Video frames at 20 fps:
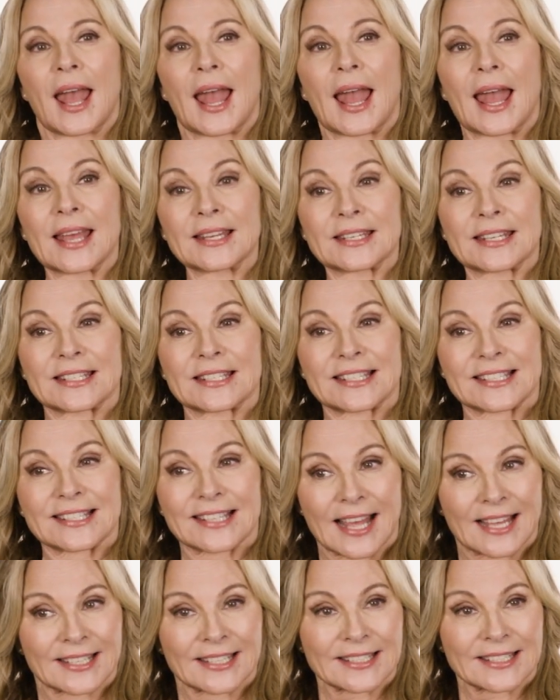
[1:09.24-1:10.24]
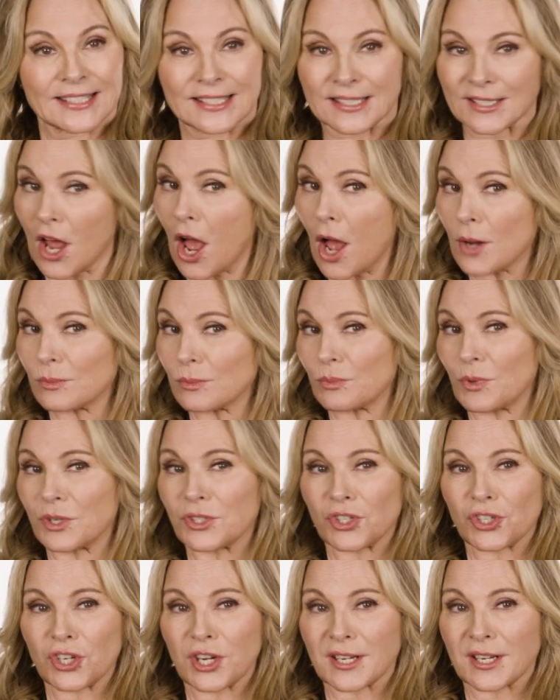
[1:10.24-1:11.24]
and his son, it's not
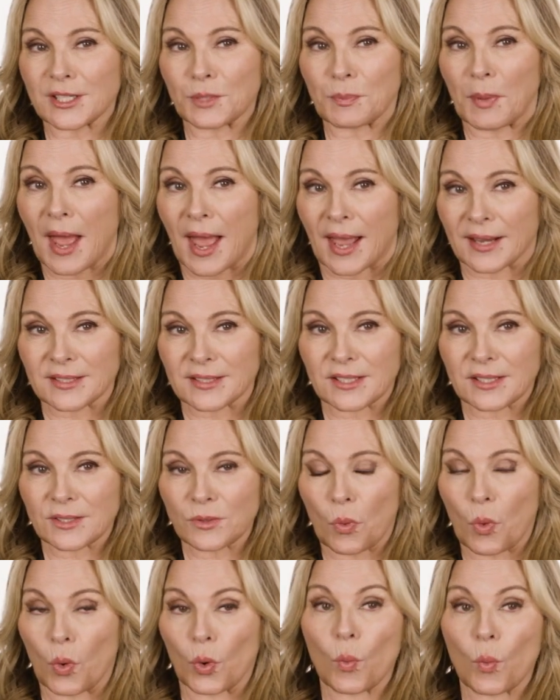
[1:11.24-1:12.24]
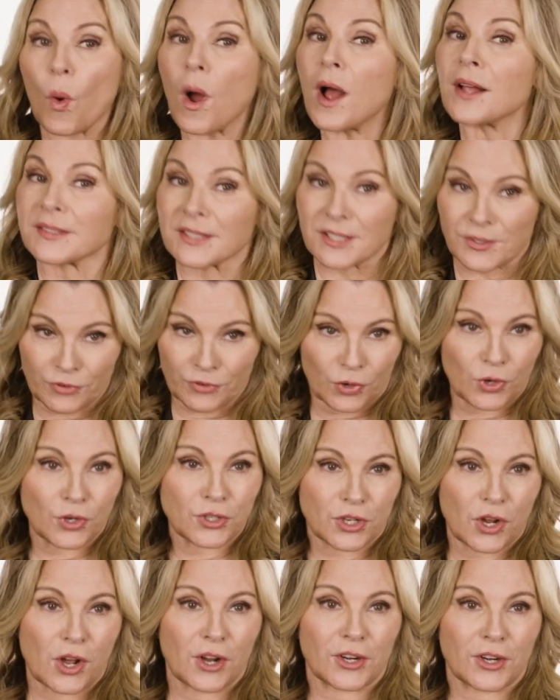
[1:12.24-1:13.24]
what she expects or wants for her
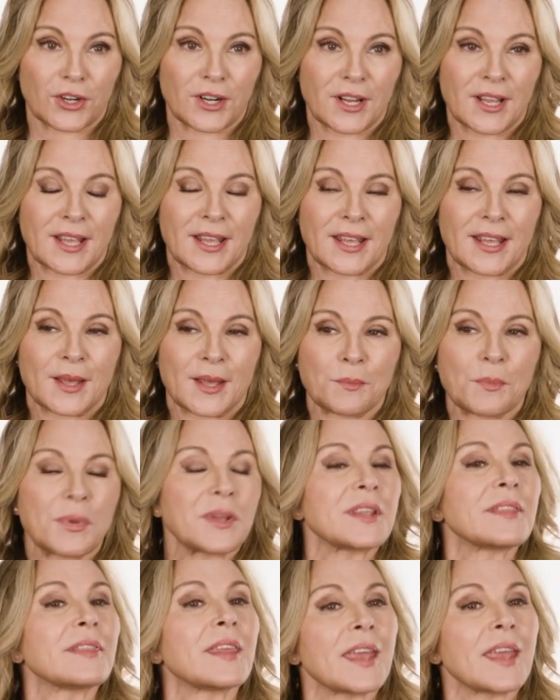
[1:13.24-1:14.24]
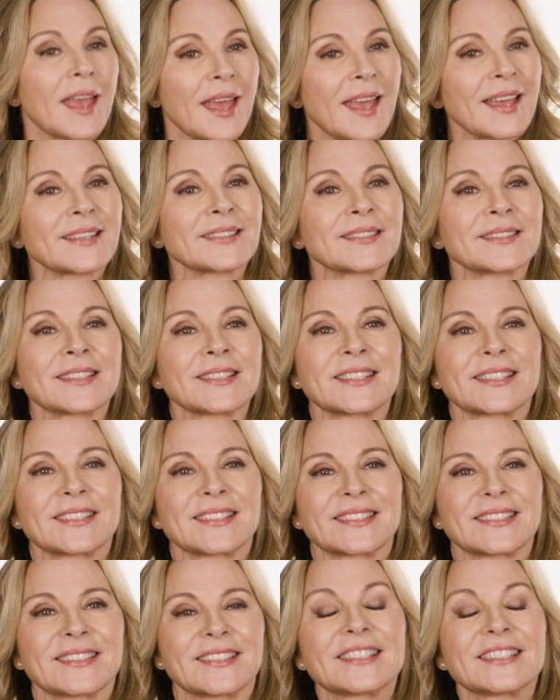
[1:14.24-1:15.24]
daughter. But in the end,
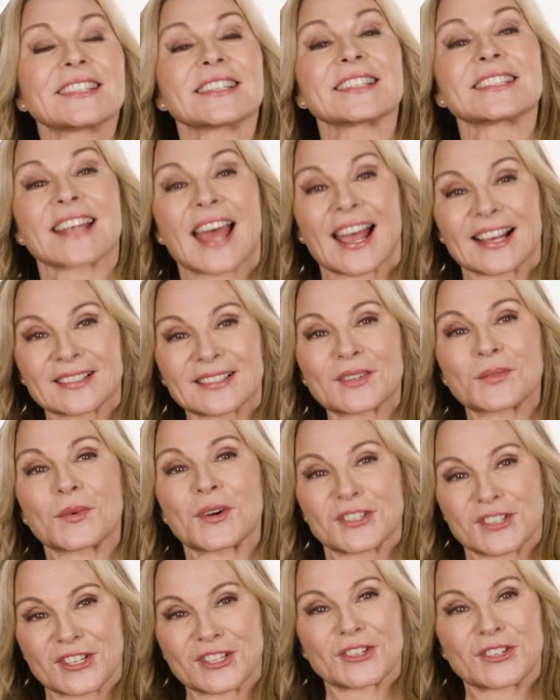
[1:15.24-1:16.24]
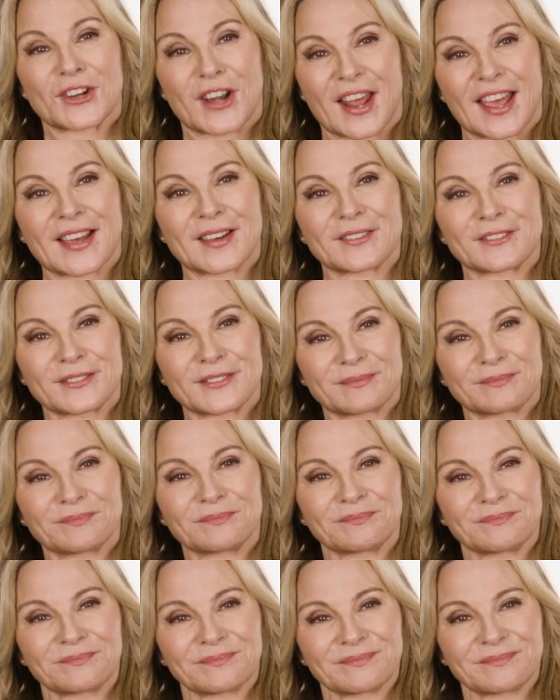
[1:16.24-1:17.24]
it's exactly what she should have.
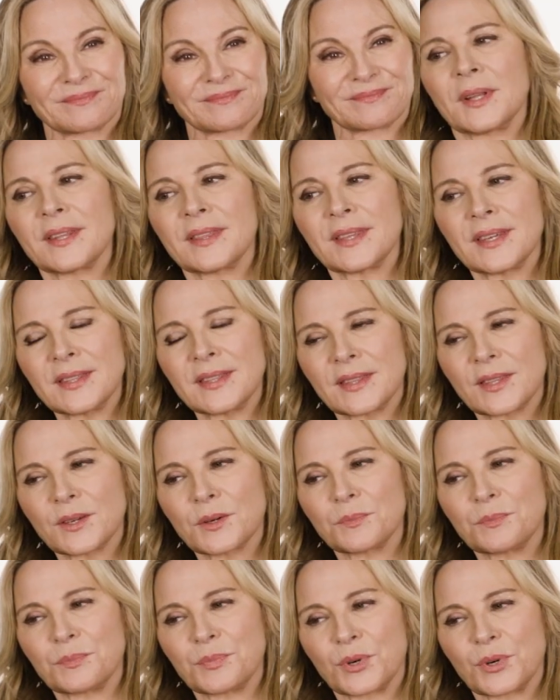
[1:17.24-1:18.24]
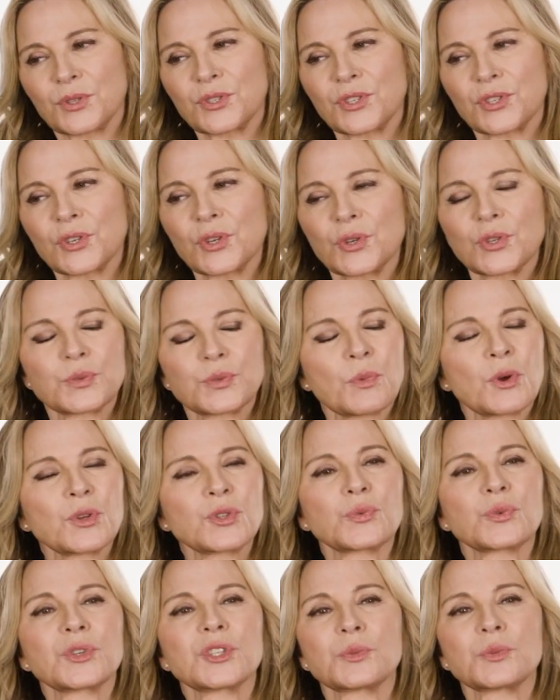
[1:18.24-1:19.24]
Well, I think the person who's
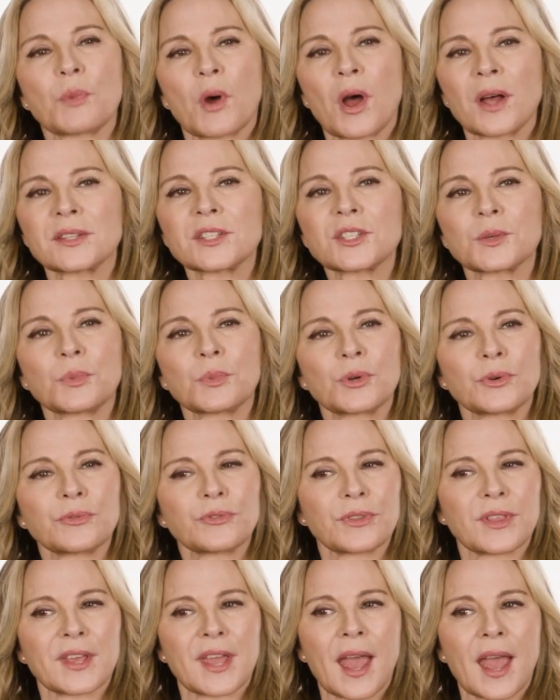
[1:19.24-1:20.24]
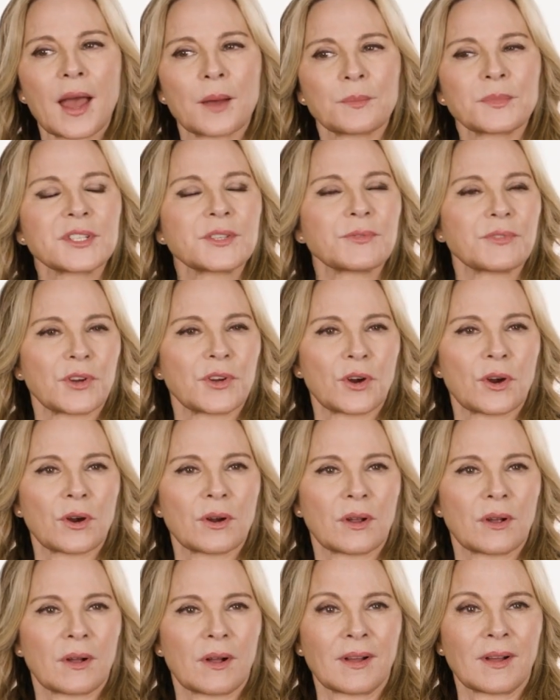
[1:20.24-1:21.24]
most responsible for the
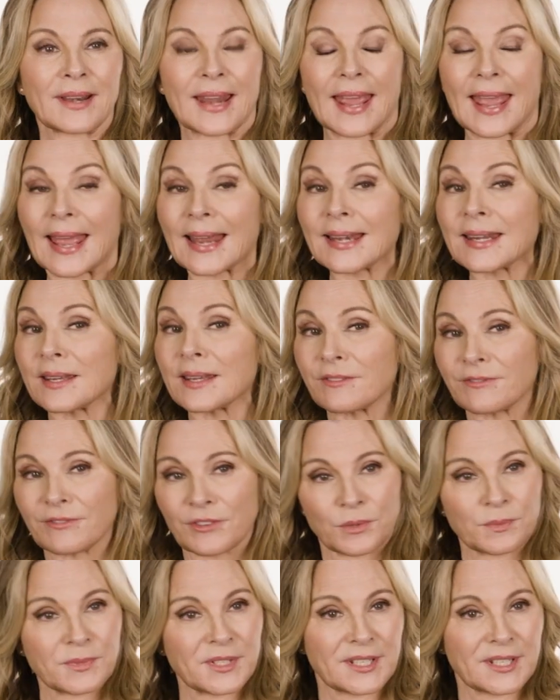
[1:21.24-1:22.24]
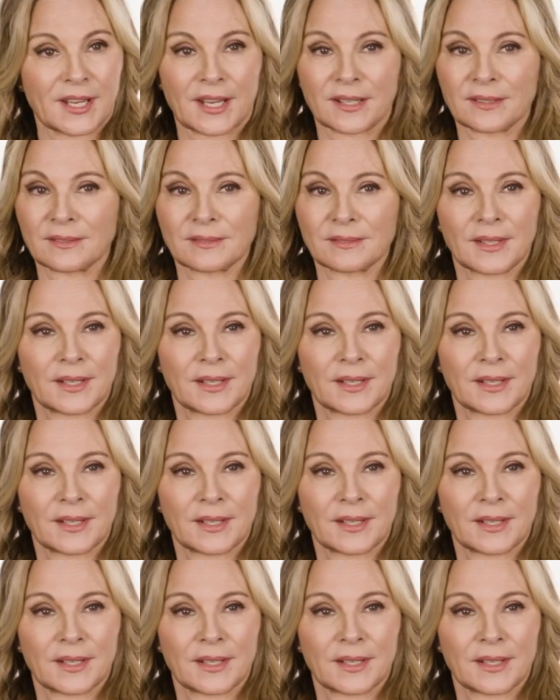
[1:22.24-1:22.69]
atmosphere on any film set